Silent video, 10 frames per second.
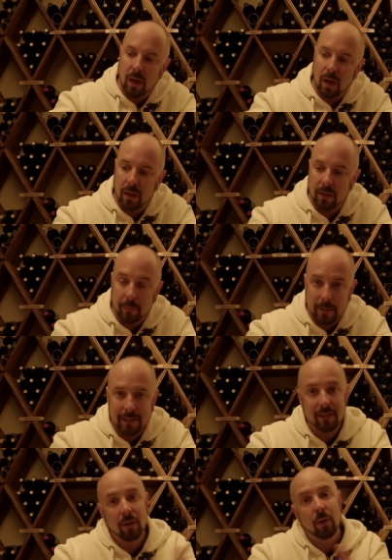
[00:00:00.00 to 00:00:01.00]
on the
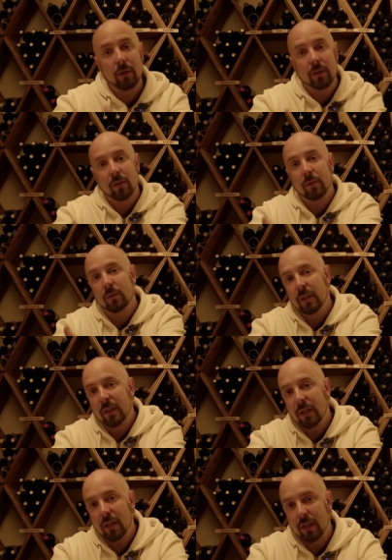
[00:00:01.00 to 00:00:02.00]
bit, also
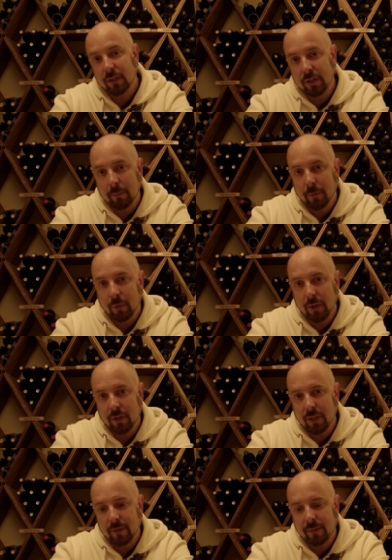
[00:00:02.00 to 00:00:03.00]
on the shaper
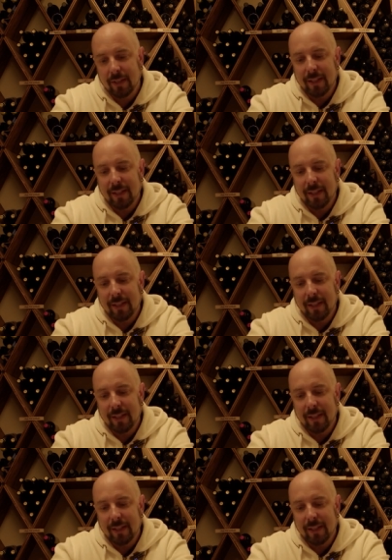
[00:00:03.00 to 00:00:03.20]
origin.